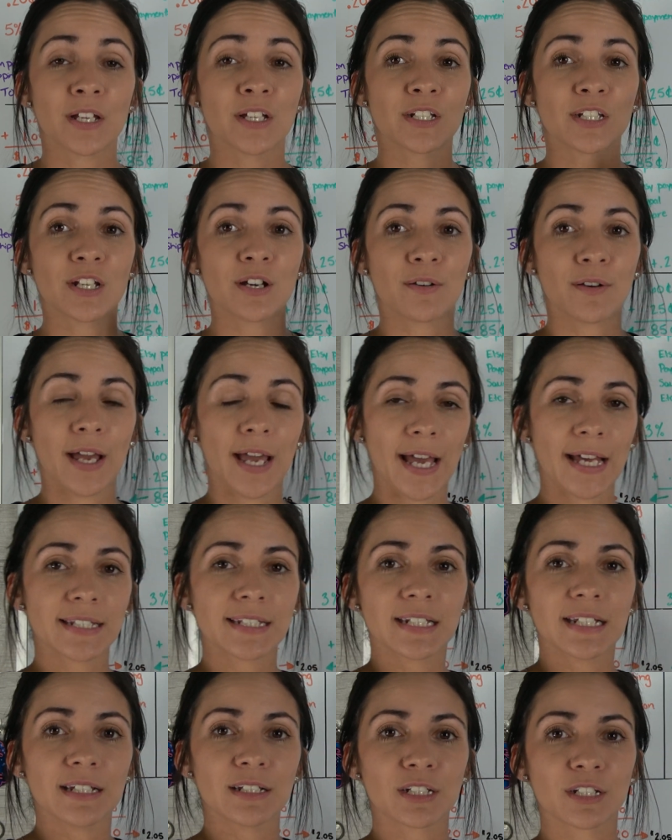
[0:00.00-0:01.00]
So
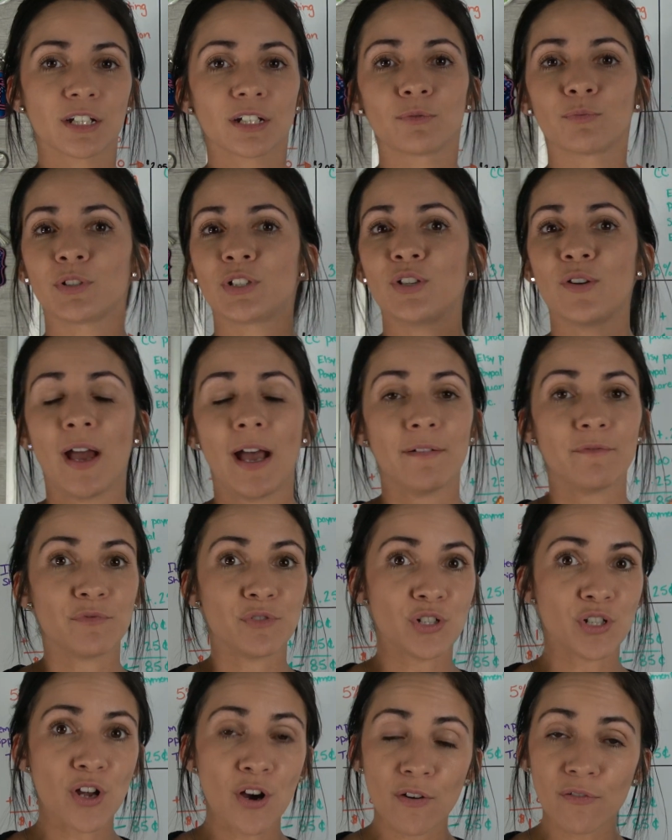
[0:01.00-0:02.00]
Etsy is good when you have
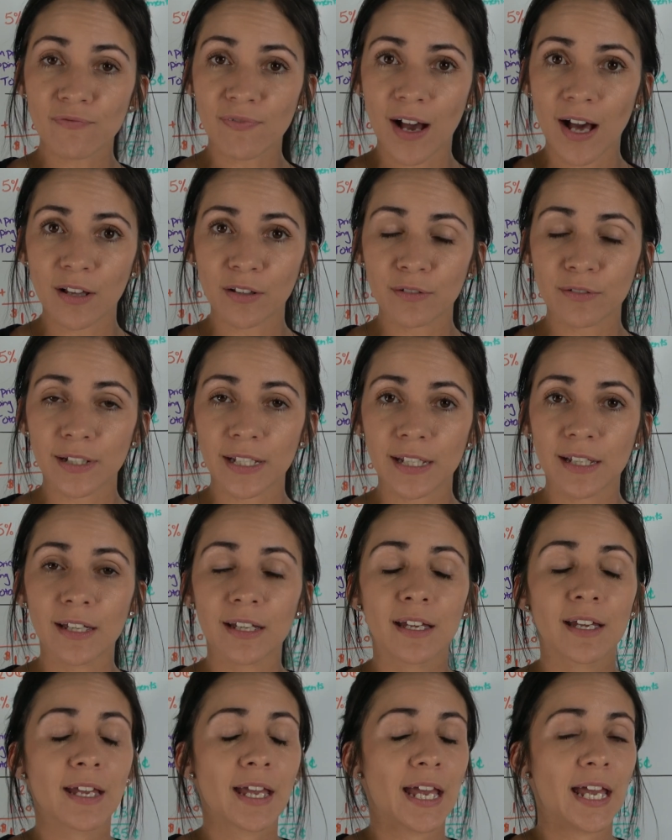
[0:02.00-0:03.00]
no following
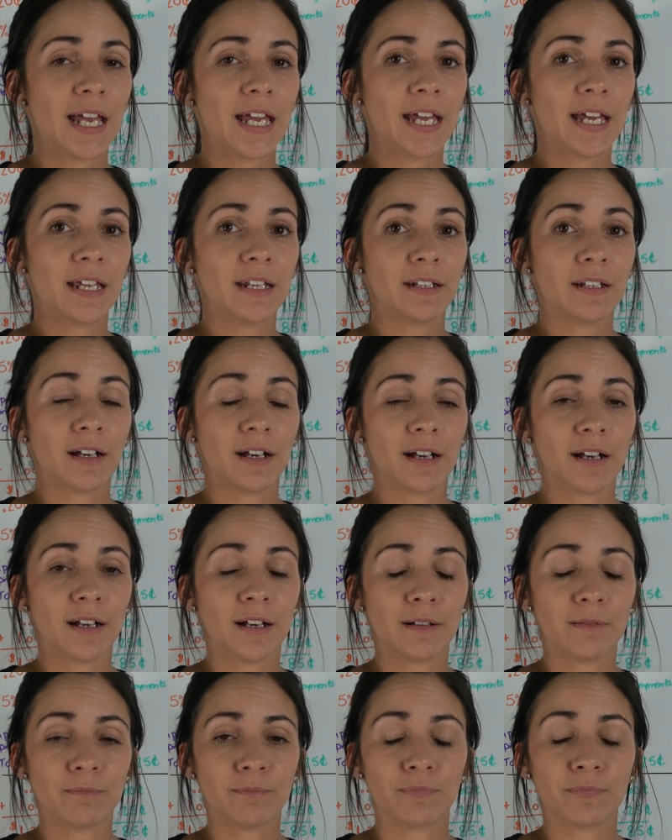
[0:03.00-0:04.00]

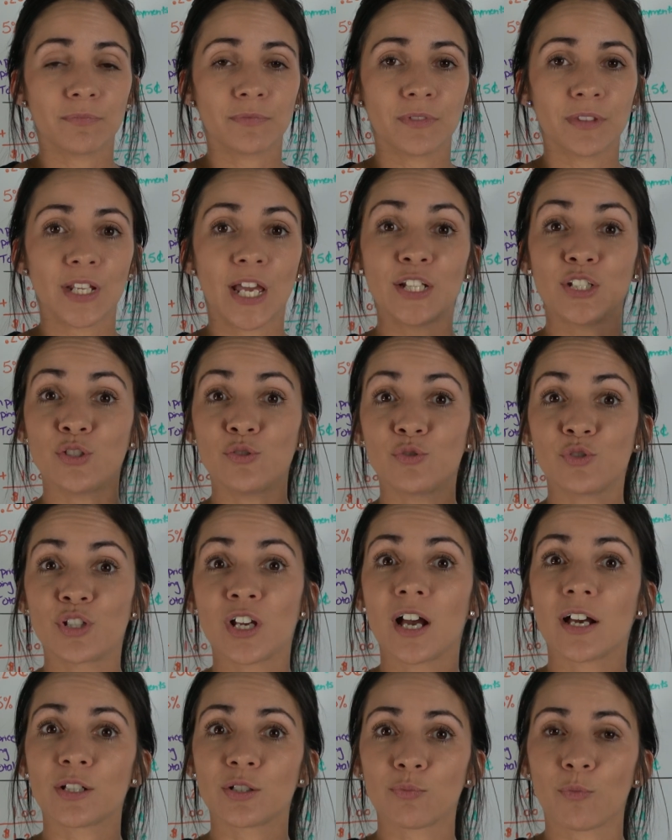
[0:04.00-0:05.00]
and you
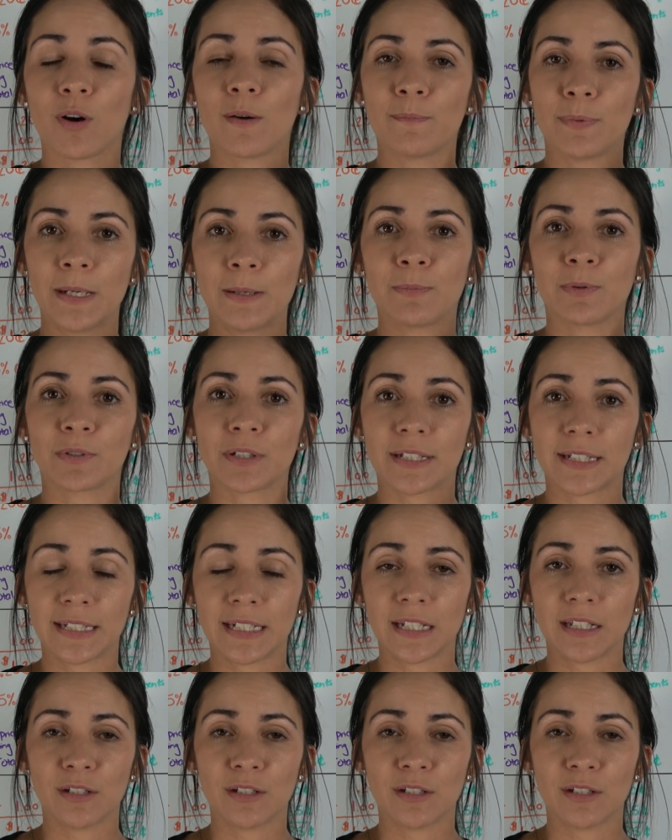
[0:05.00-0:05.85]
just want people to see.